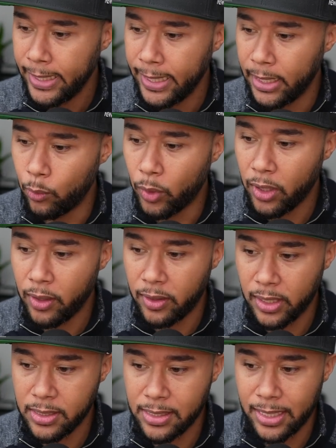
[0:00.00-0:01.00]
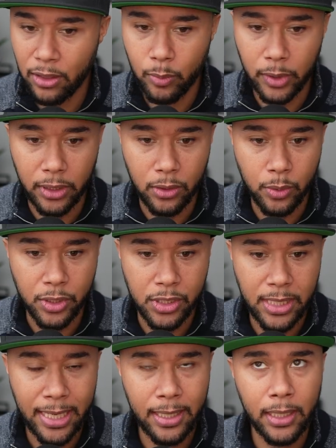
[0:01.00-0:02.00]
And one of the things that I normally do is
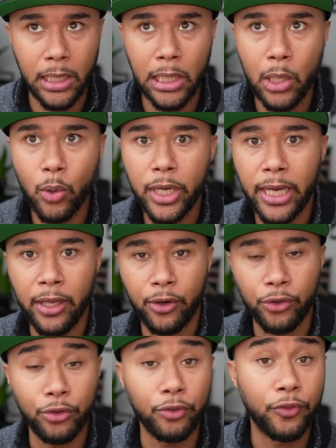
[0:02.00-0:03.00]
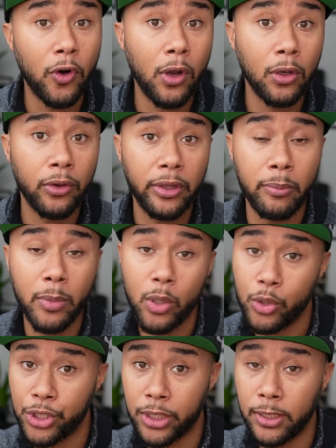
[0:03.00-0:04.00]
get a locator to follow the
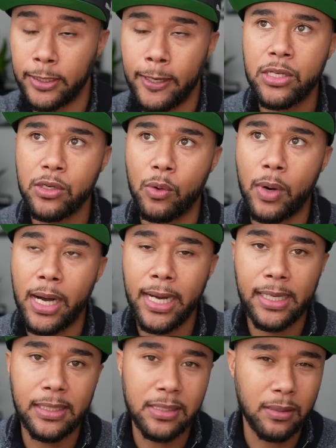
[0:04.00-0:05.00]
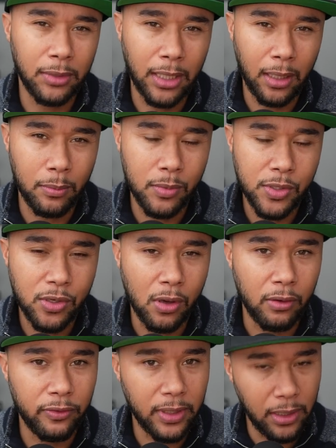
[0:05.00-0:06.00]
motion, so I can sometimes
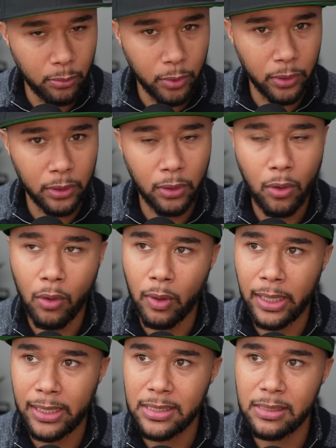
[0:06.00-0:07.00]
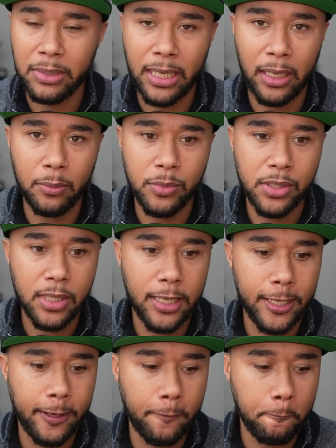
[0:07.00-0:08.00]
solve gimbal, or I can sometimes
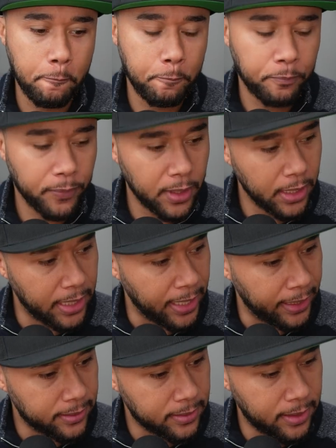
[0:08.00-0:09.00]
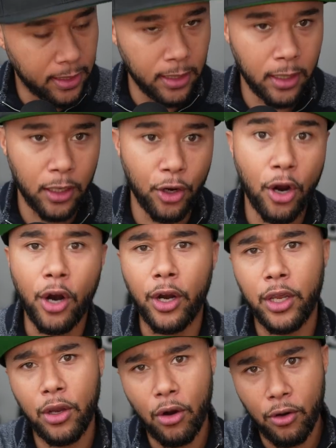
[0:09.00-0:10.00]
get an
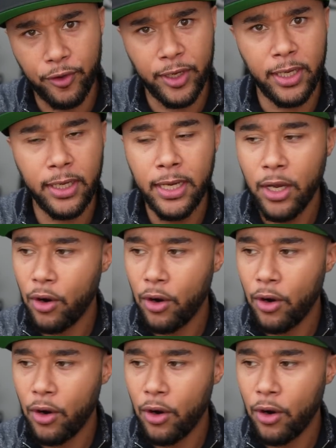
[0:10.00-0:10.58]
arc of a